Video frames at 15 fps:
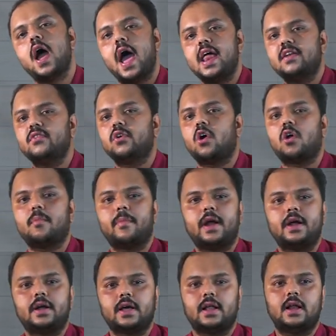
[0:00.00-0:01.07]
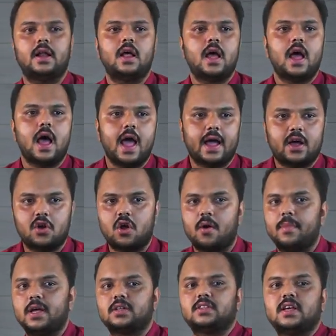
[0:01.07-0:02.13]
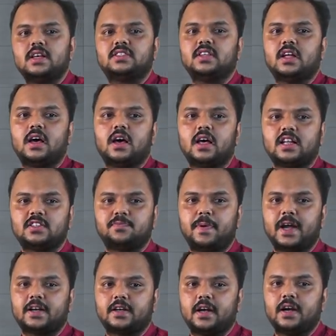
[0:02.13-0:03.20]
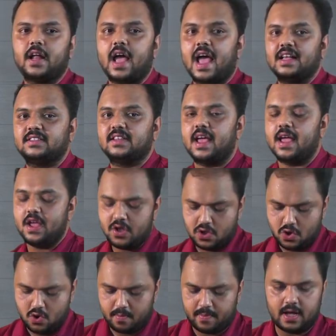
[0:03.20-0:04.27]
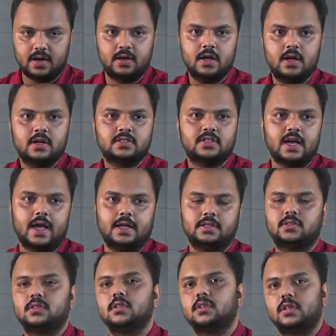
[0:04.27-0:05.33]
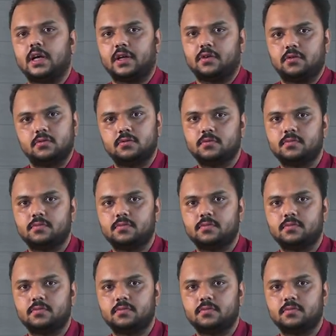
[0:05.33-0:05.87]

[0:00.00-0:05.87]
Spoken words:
environmental economics is respected as a human science. Thank you.